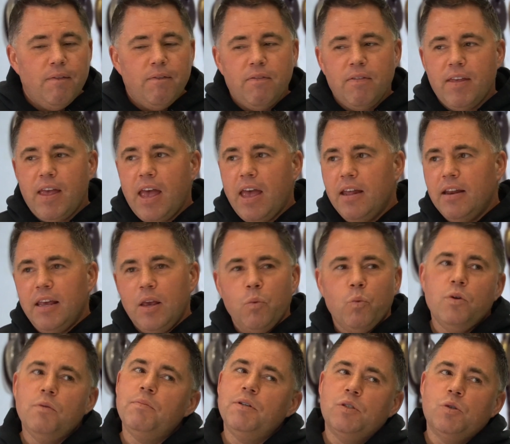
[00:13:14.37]
then it
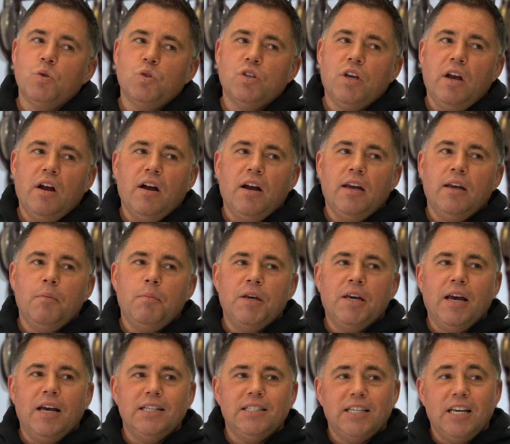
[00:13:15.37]
wouldn't be so scary
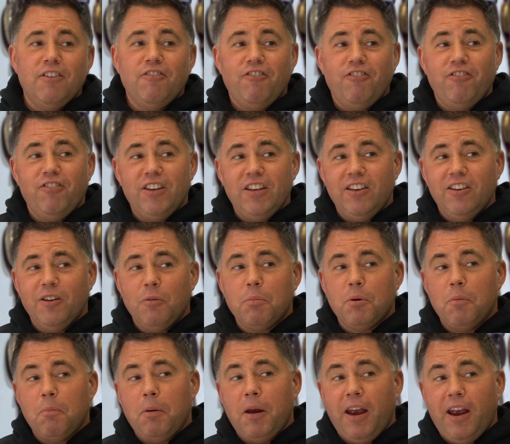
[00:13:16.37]
because they feel
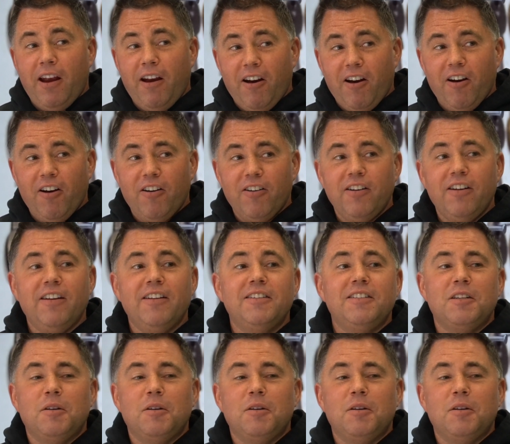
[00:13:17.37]
prepared